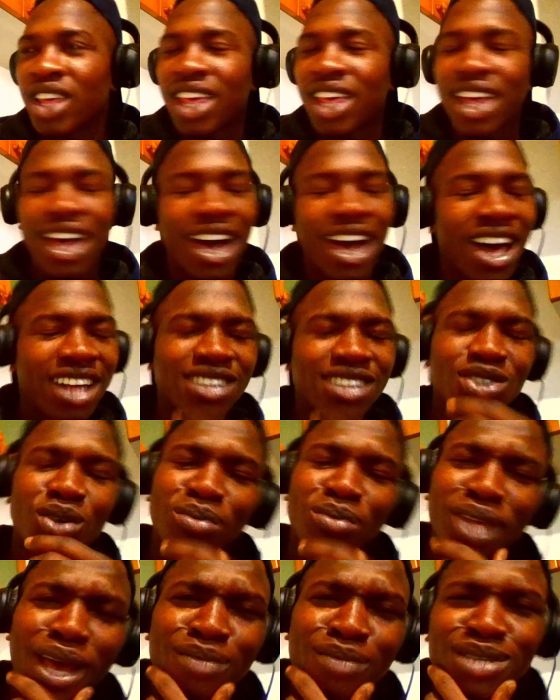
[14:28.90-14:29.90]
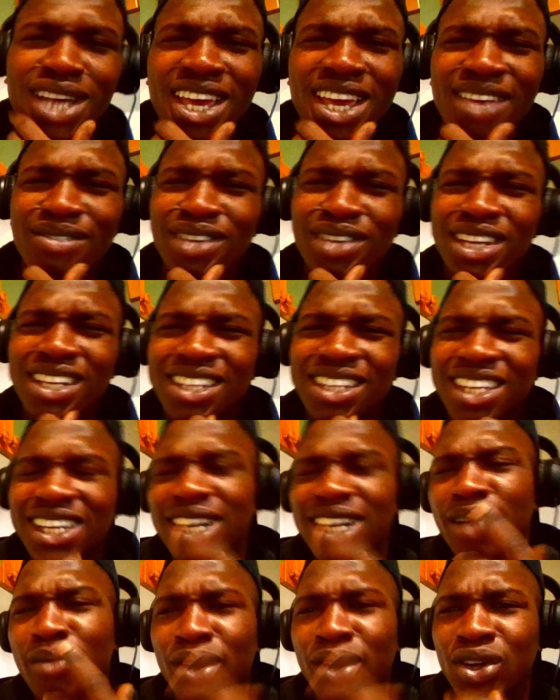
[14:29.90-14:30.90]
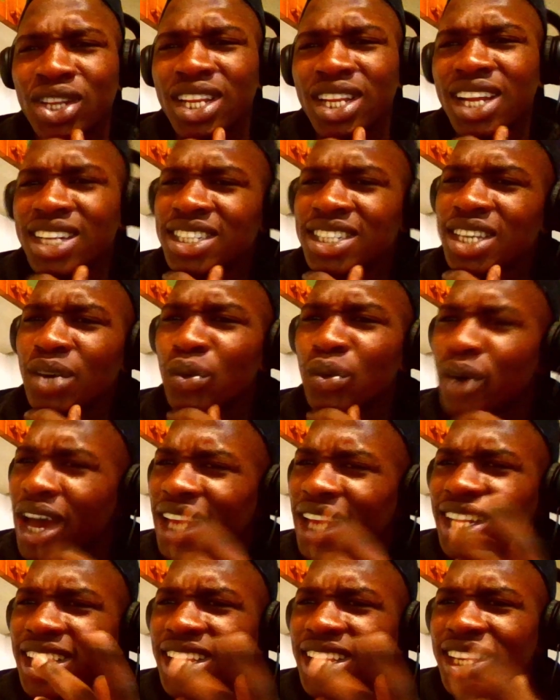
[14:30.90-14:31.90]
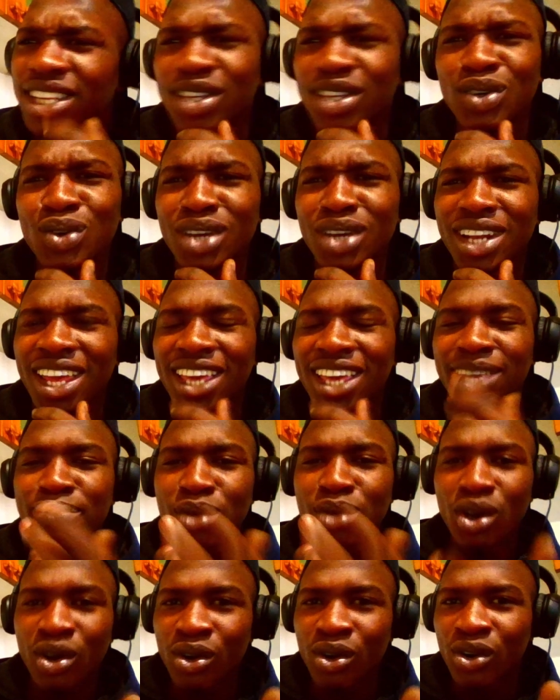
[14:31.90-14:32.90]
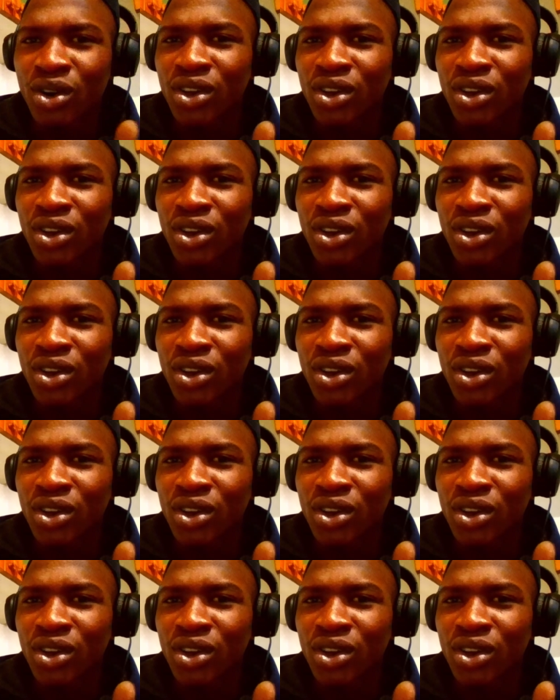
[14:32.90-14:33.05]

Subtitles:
And sometimes I even think about it and say, why didn't you, like, bro,